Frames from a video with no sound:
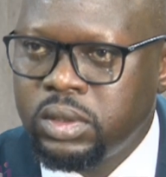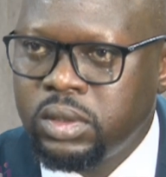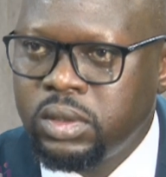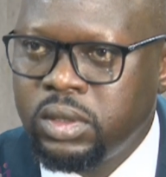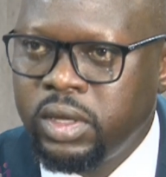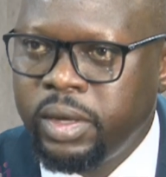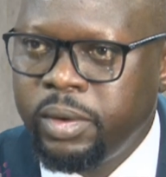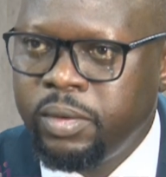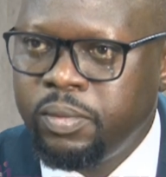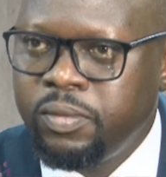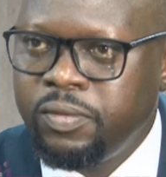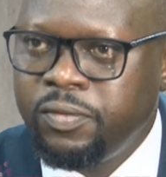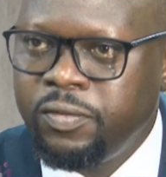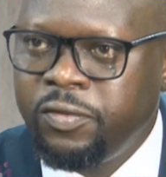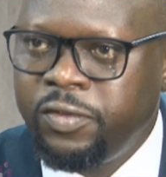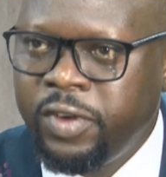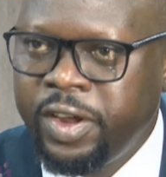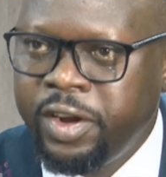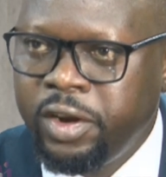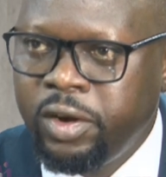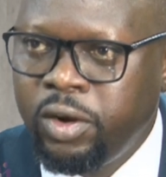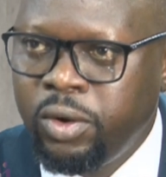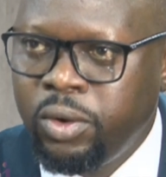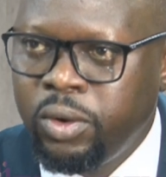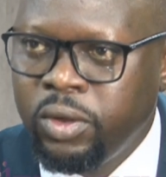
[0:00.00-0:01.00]
The
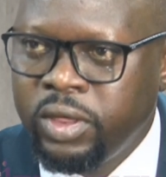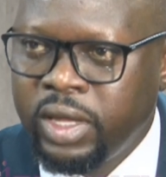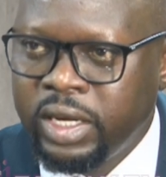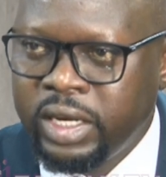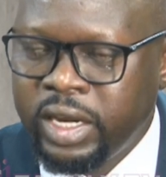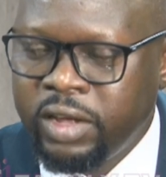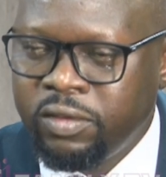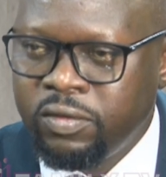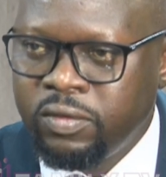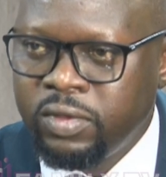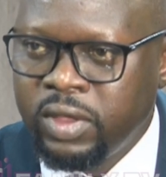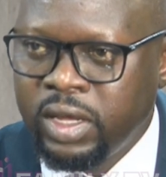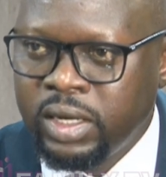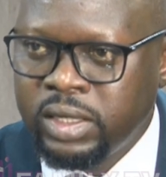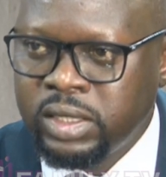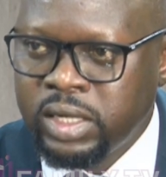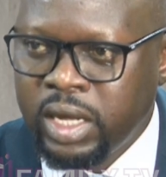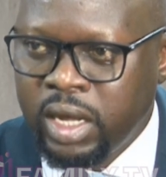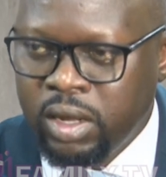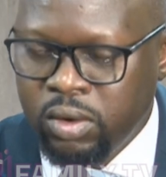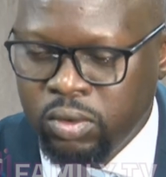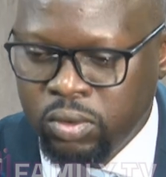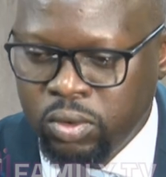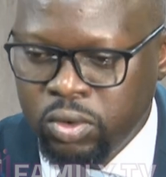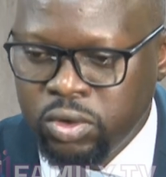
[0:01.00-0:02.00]
very law that I'll